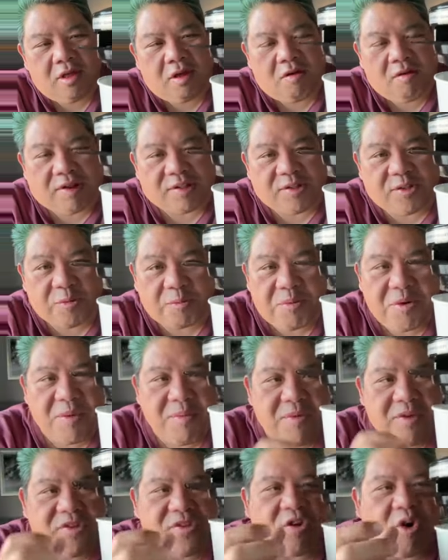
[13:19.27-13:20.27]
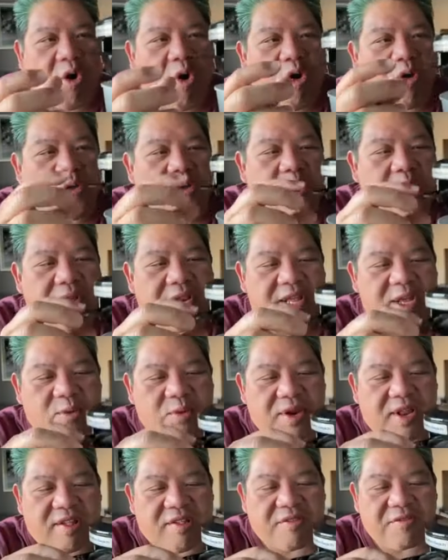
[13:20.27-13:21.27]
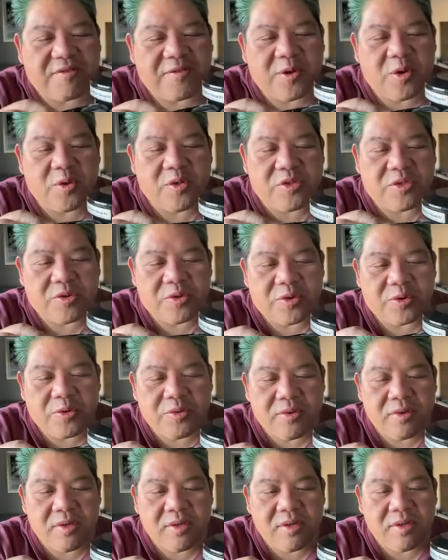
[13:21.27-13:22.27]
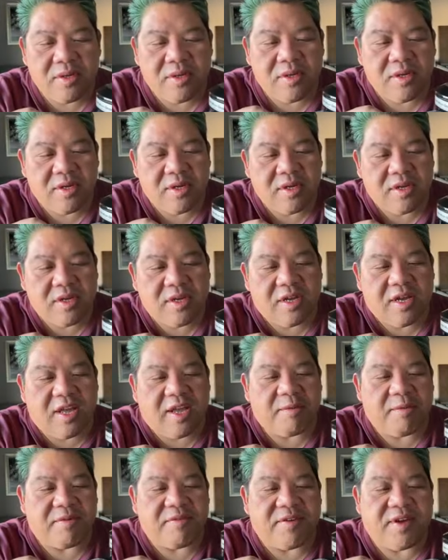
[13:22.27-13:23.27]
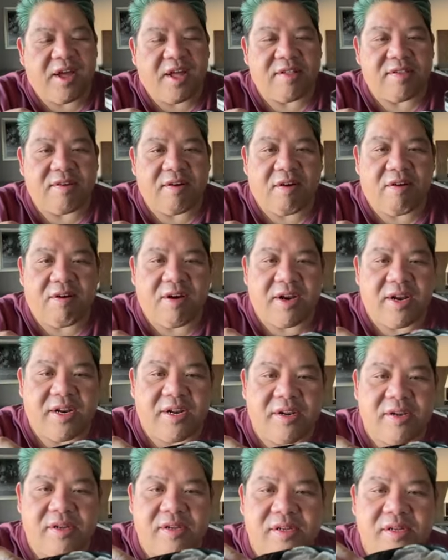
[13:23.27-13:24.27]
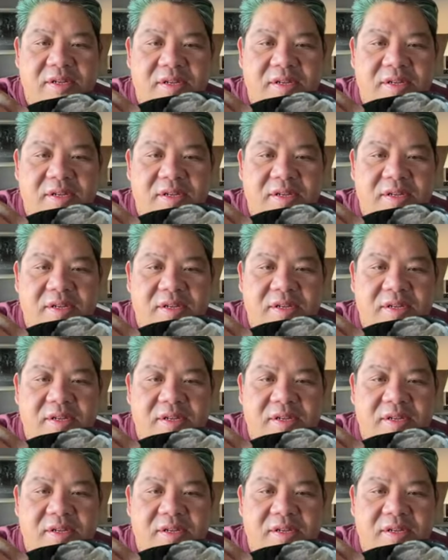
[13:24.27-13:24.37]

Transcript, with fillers: All right, so pretty much all the liquid has flowed through, and we've got our little